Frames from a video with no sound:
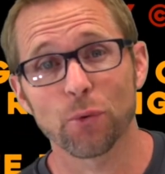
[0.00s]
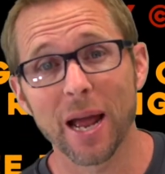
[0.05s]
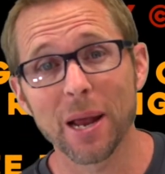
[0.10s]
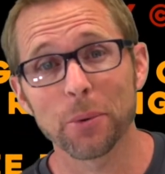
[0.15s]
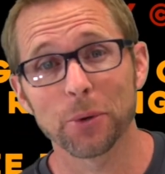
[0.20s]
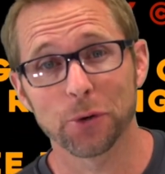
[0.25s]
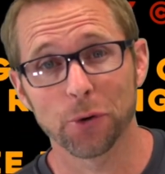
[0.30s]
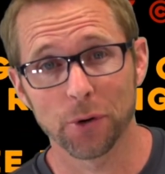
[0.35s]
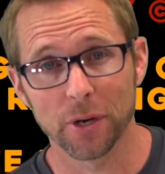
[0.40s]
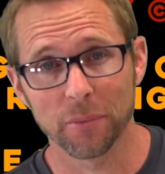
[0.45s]
right,
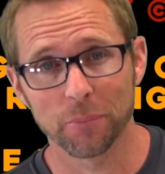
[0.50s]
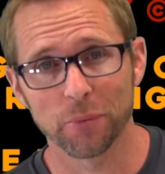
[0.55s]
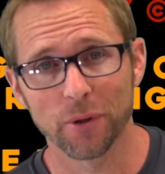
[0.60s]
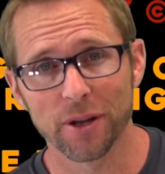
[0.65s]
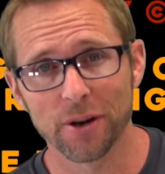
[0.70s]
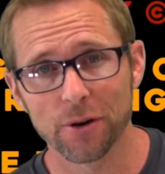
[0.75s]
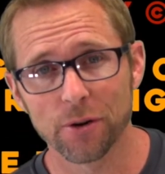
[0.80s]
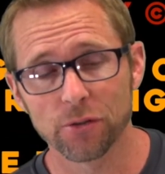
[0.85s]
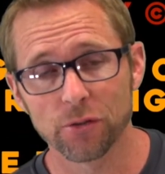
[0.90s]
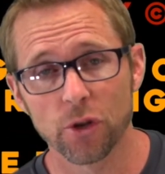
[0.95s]
returning
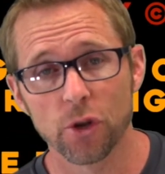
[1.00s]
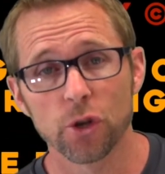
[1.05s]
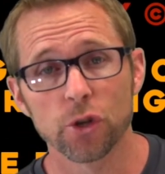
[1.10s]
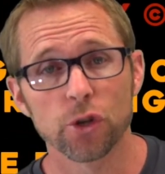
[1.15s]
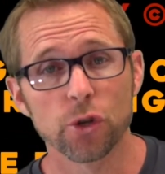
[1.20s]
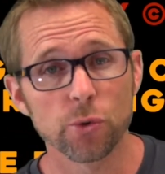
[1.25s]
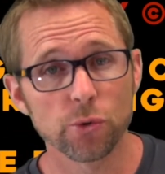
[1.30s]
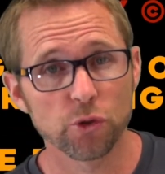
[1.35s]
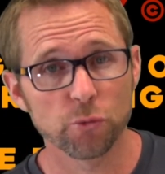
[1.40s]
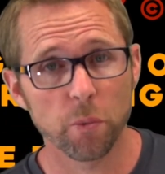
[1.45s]
players.
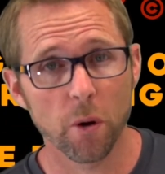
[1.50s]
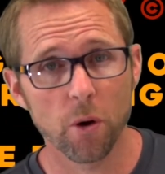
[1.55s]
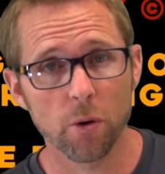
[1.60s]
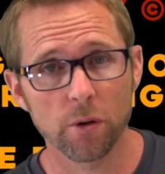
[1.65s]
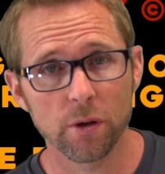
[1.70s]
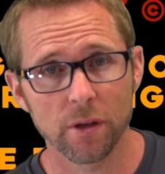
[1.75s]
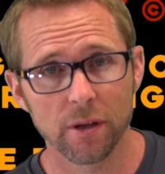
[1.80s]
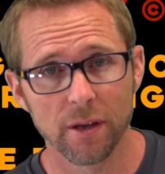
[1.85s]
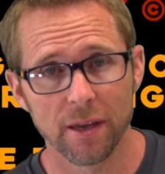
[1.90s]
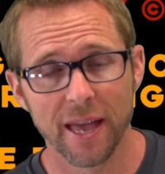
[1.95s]
You
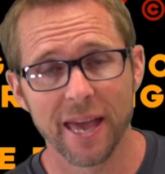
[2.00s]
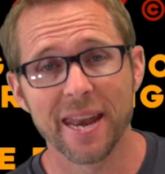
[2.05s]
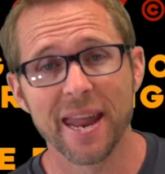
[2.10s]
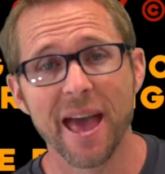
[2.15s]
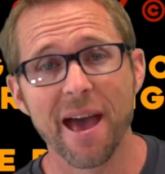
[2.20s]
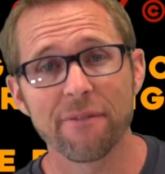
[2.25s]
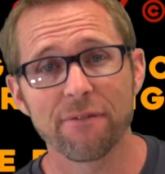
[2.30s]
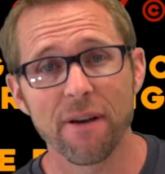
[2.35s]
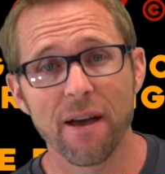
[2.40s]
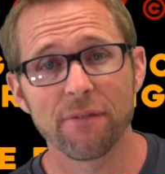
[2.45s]
spoke and
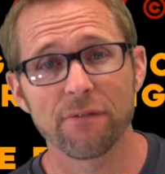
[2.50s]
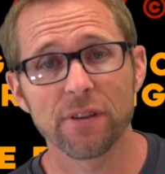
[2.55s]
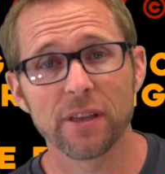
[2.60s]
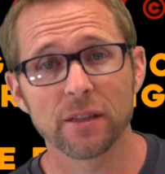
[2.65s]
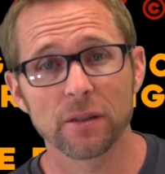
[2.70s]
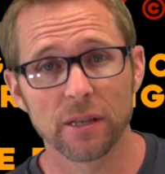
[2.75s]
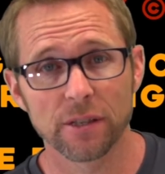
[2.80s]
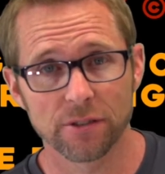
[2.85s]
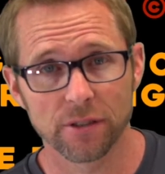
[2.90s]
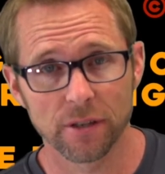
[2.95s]

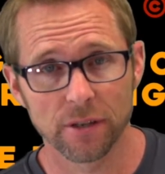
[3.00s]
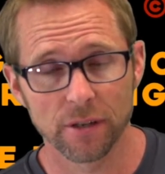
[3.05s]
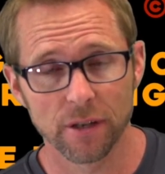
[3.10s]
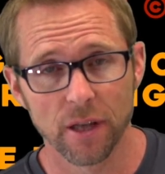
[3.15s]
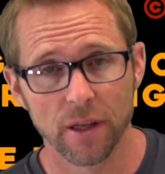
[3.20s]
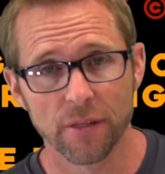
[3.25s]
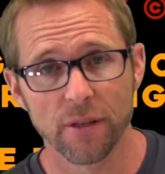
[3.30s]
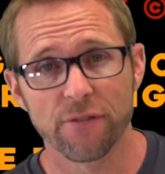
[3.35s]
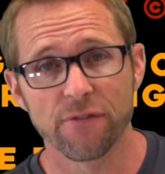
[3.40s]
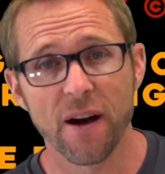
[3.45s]
FFE listened.
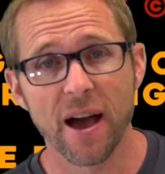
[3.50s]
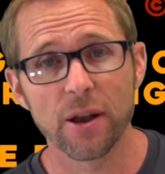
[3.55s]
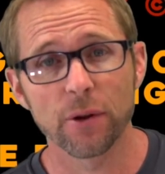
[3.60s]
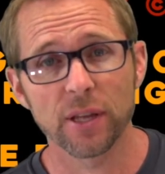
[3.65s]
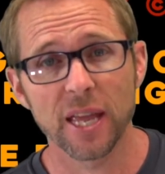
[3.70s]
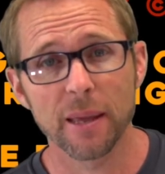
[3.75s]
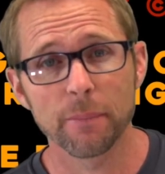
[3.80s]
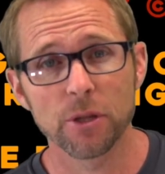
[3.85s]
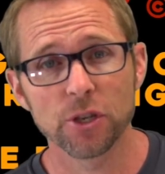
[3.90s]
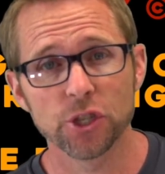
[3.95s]
The final
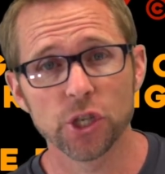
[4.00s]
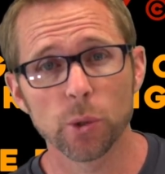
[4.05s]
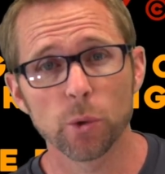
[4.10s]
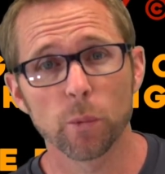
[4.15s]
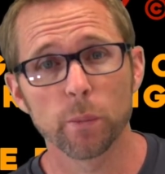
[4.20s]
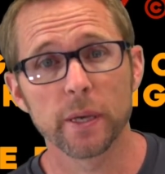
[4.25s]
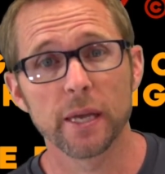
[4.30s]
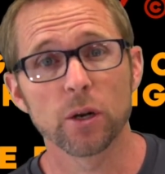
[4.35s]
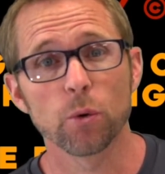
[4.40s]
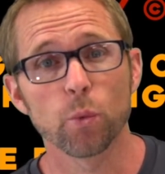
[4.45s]
game this year will
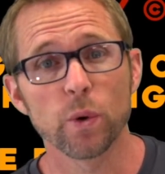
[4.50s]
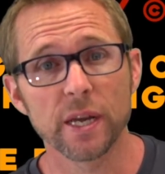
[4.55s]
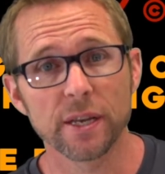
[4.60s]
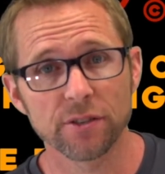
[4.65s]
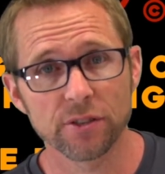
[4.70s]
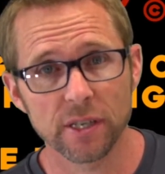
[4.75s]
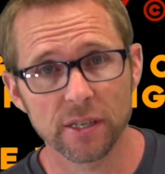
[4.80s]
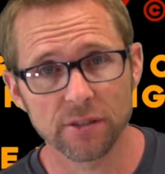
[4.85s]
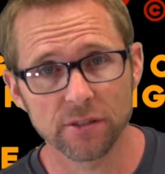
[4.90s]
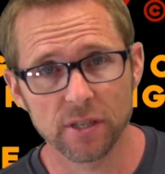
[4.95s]
be in week
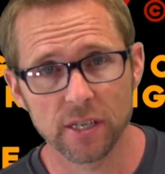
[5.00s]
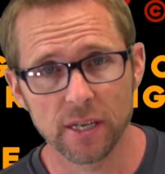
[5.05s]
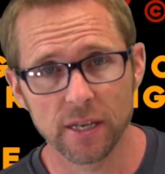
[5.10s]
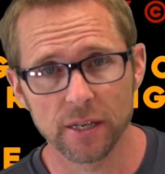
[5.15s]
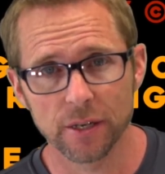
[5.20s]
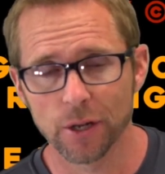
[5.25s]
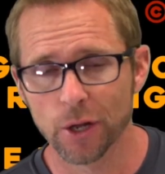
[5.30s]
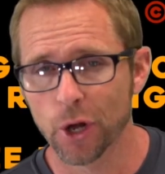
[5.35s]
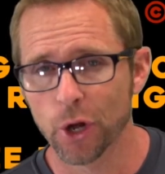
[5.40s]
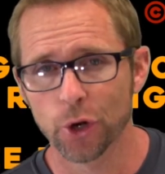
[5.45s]

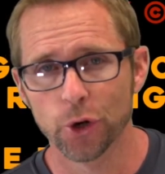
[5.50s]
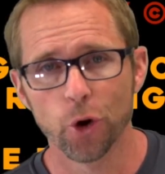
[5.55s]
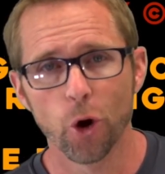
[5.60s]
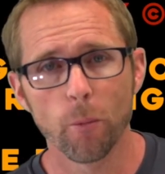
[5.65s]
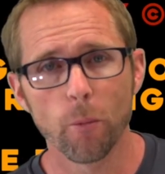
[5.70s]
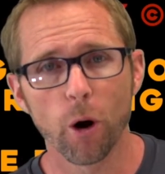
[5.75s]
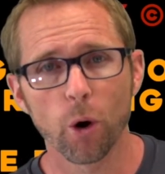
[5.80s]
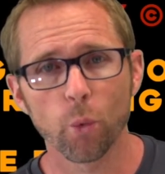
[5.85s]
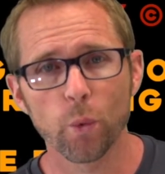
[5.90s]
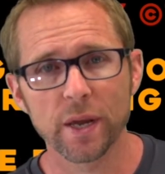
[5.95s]
16. No
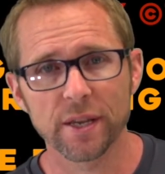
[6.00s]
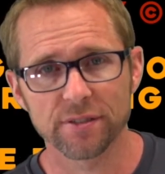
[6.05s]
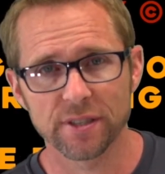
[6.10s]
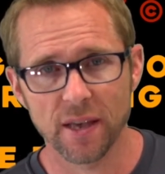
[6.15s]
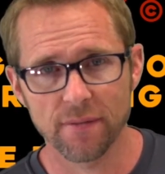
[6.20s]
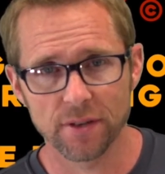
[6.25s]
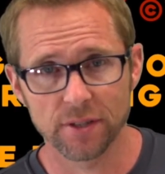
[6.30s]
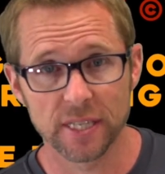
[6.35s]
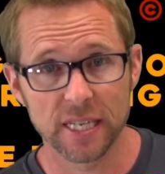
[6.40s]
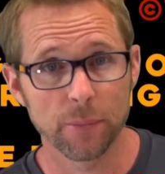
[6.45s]
more week
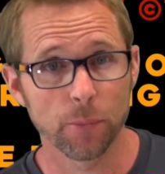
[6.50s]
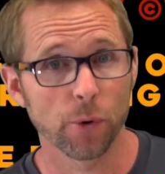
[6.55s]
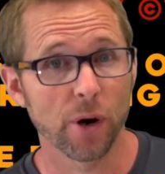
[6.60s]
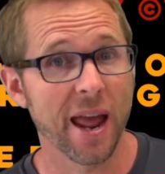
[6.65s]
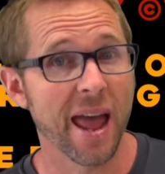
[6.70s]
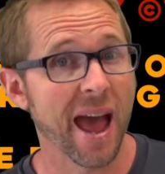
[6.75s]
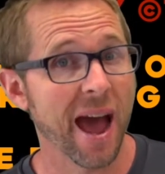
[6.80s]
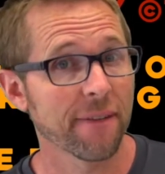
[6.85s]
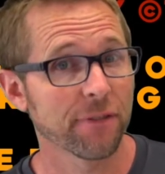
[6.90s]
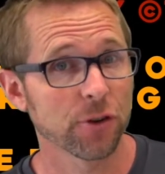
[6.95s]
17 where
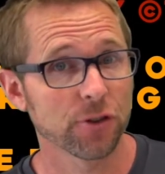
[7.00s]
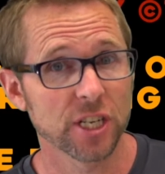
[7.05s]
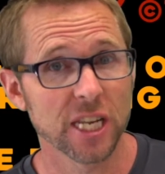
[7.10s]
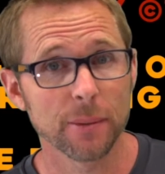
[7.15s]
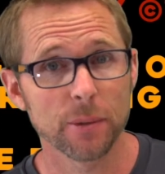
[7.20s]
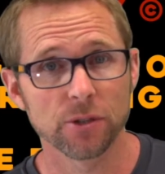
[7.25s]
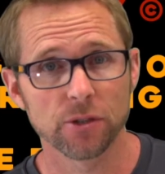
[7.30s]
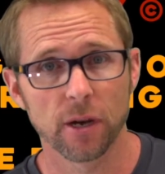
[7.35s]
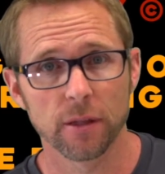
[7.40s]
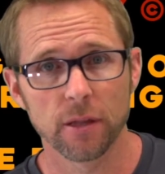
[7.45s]
half your
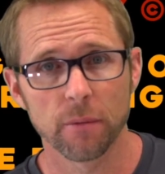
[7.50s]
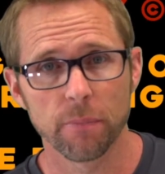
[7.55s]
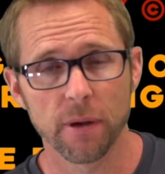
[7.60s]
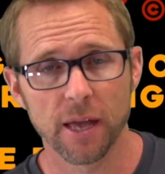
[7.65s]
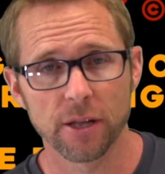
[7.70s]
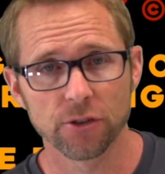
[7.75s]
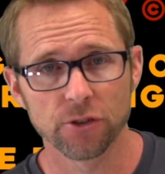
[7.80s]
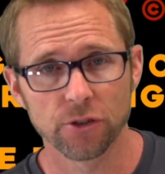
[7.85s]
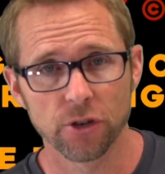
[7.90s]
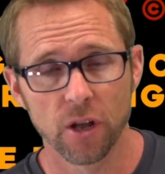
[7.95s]
team is on the
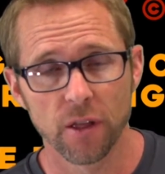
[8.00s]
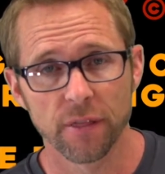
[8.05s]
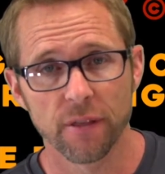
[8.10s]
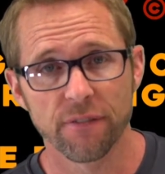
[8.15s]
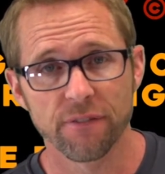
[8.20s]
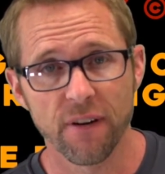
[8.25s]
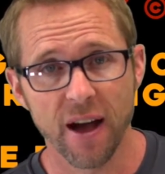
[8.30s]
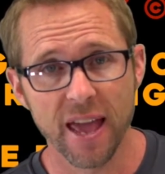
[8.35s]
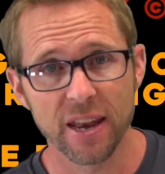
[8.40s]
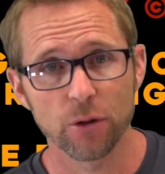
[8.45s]
bench. The
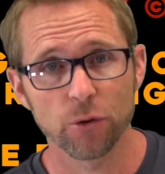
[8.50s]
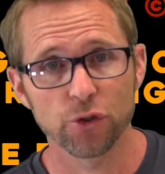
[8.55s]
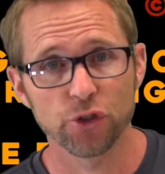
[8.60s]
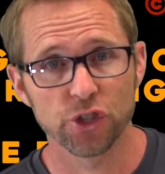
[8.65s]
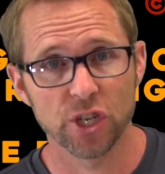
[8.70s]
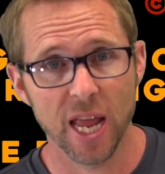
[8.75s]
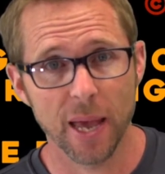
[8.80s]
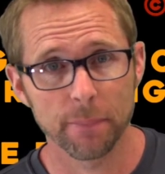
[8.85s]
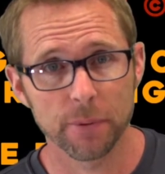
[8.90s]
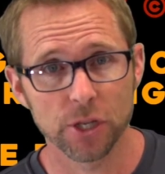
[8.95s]
final
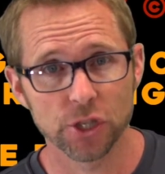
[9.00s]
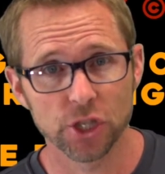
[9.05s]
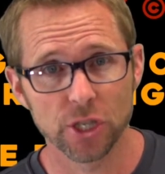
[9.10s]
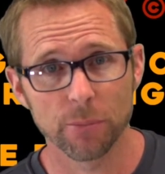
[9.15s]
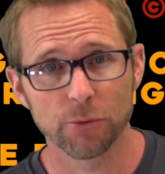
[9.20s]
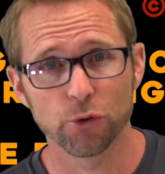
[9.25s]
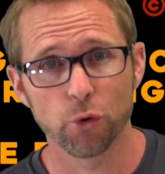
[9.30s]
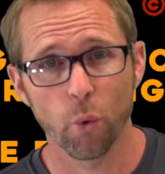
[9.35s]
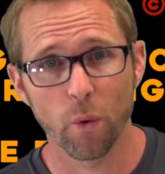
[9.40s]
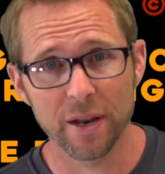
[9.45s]

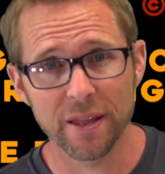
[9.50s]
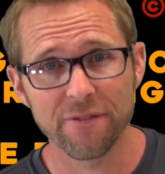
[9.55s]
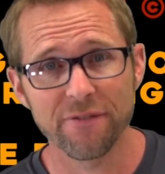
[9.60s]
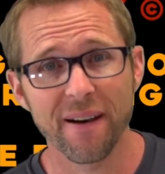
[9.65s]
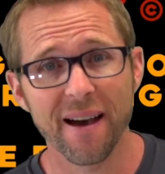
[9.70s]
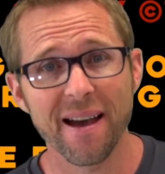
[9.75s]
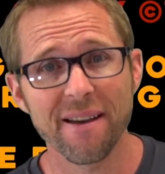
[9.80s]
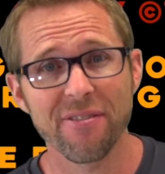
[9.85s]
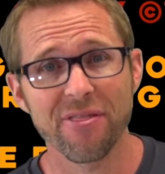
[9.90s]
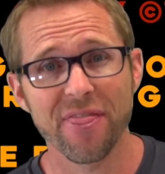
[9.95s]
championship
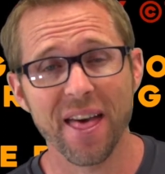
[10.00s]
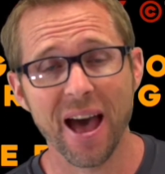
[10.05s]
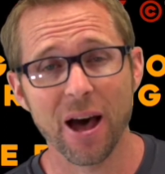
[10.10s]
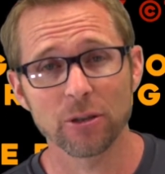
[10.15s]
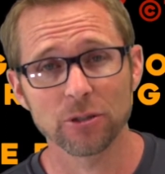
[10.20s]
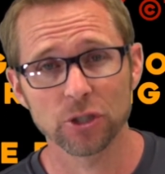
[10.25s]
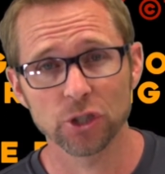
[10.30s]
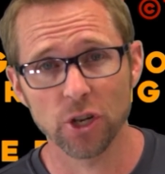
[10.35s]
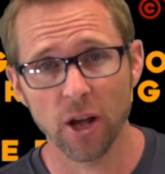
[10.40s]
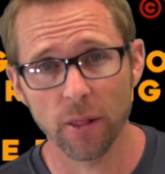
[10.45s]

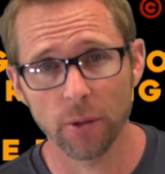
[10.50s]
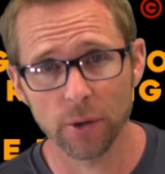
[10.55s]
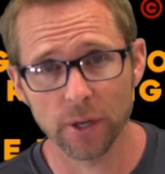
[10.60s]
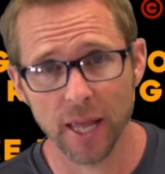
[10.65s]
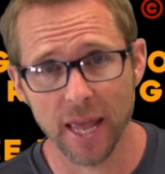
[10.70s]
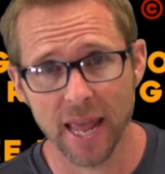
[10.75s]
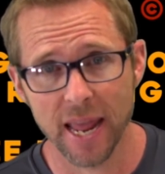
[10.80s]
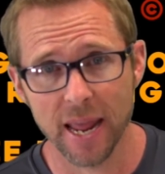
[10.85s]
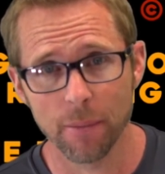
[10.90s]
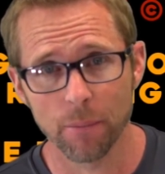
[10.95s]
$25,000
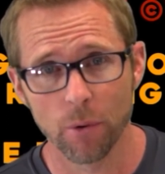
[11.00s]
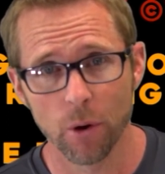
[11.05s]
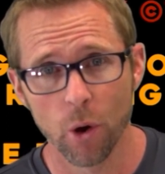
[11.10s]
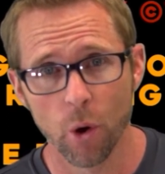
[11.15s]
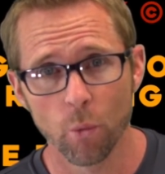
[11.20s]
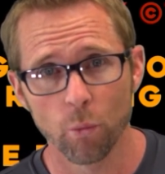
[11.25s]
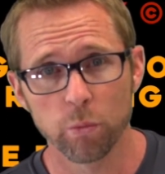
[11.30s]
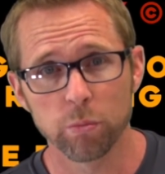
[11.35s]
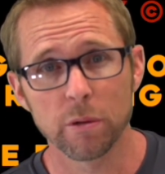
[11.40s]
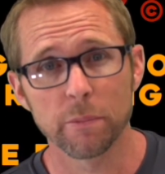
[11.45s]
game
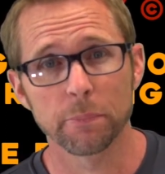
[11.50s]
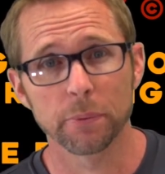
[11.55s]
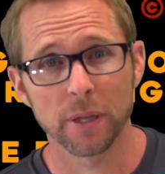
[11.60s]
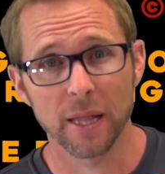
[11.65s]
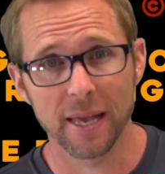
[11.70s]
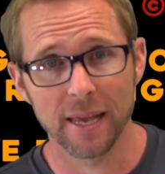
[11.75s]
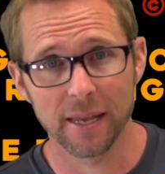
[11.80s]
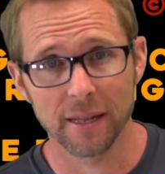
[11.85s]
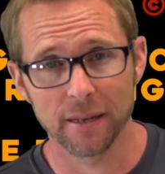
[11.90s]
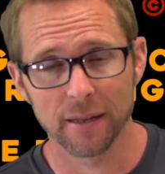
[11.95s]
will be
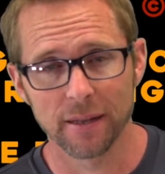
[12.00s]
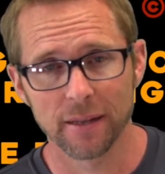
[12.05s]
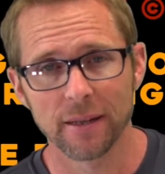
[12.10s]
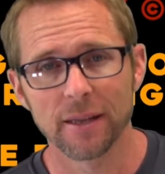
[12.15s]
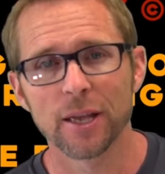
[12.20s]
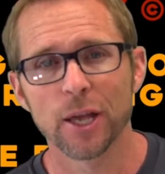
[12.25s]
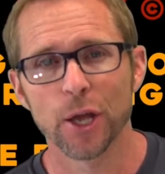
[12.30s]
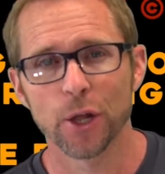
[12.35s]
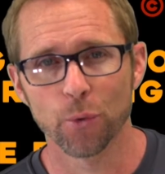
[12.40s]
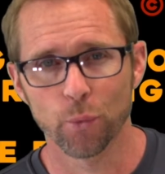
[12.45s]
played
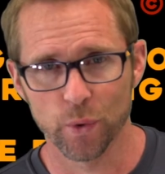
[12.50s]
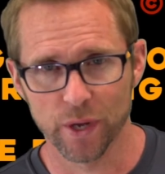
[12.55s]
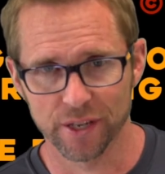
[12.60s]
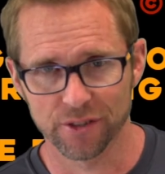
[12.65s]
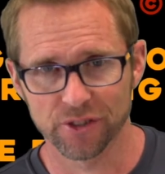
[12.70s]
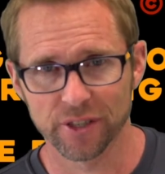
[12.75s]
in week